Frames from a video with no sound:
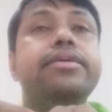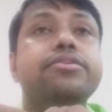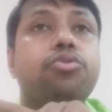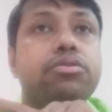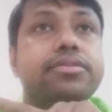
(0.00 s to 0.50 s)

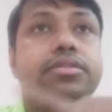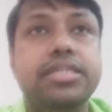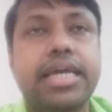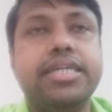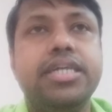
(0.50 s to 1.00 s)
causes
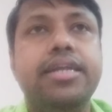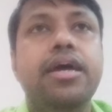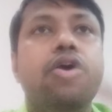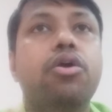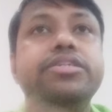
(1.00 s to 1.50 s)
dissection
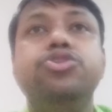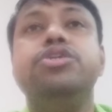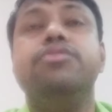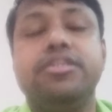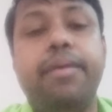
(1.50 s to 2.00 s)
or injury
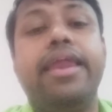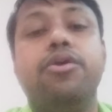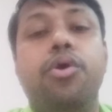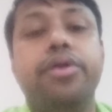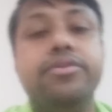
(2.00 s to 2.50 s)
to the spinal
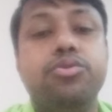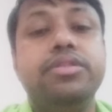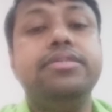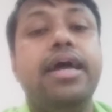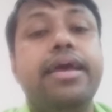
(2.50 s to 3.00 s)
cord. So
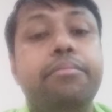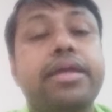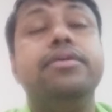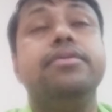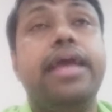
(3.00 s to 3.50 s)
these are
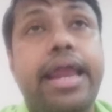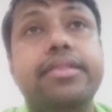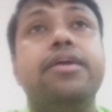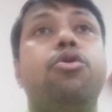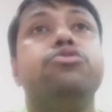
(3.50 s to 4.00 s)

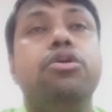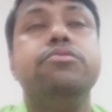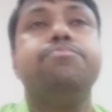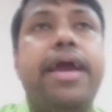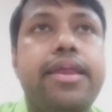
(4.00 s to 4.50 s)
another cause of
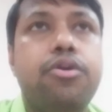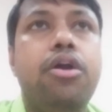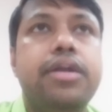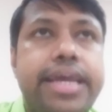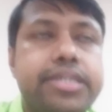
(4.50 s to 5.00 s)
spinal
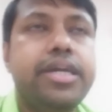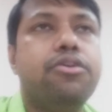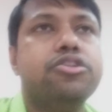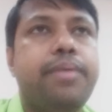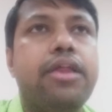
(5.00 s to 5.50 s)
cord lesion
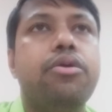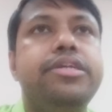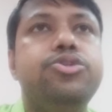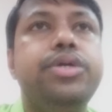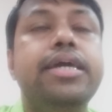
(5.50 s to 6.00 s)
or spinal cord
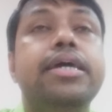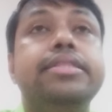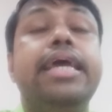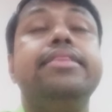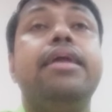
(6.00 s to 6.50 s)
injury.
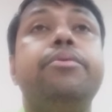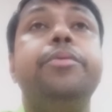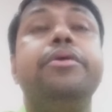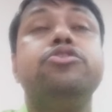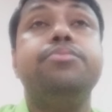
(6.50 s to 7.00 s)
Then there may be
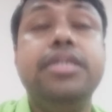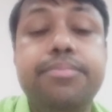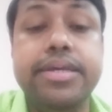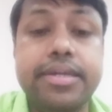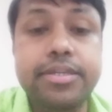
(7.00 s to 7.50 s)
because of
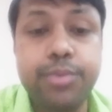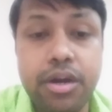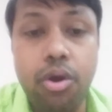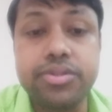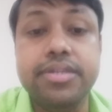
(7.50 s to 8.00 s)
TB,
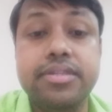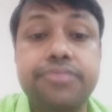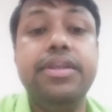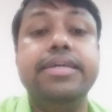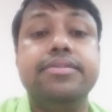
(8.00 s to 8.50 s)
tuberculosis,
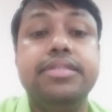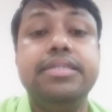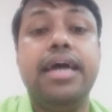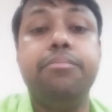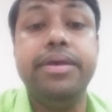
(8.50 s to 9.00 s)
syphilis.
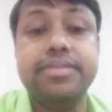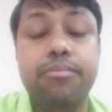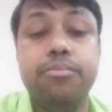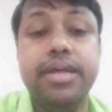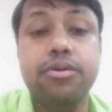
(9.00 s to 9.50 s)
These are
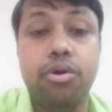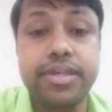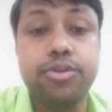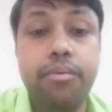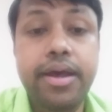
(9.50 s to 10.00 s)
some of the
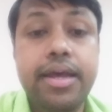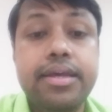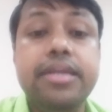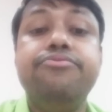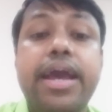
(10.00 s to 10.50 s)
causes of
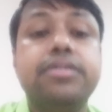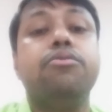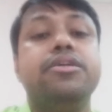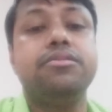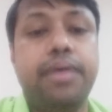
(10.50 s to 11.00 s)
infection
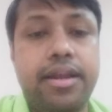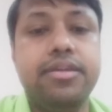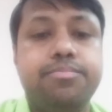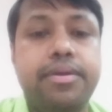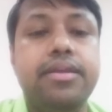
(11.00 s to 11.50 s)
of the spinal
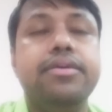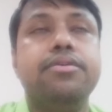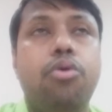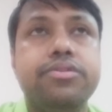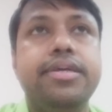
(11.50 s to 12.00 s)

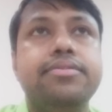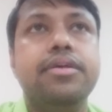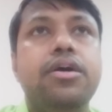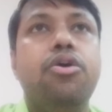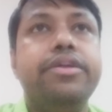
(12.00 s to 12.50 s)
causes
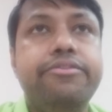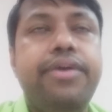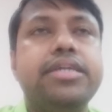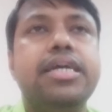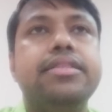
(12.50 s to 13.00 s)
or
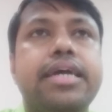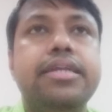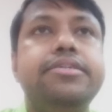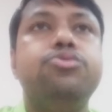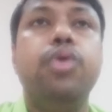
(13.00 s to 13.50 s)
infection that
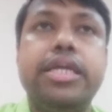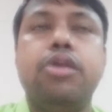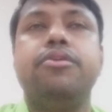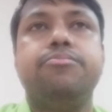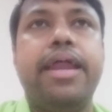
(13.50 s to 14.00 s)
leads to lesion
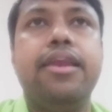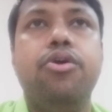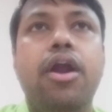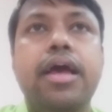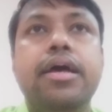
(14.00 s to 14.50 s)
of the spinal
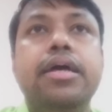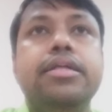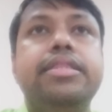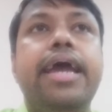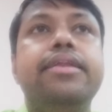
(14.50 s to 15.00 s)
cord.
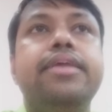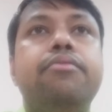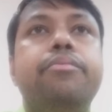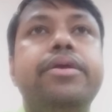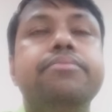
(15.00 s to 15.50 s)
Then there
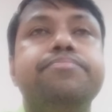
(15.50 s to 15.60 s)
may be